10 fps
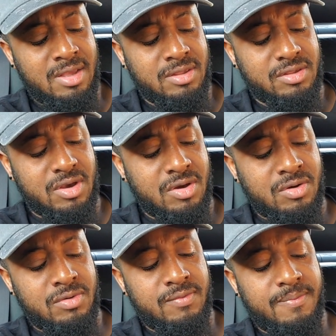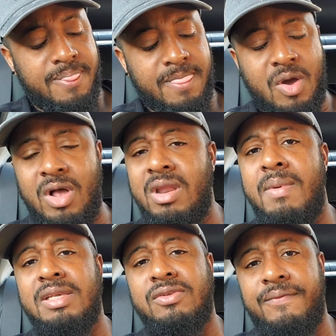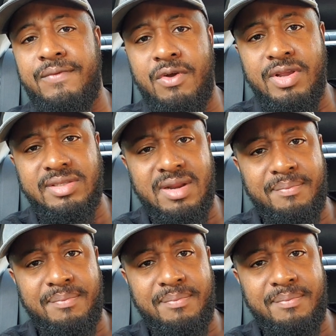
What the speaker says: So all the best to Florentin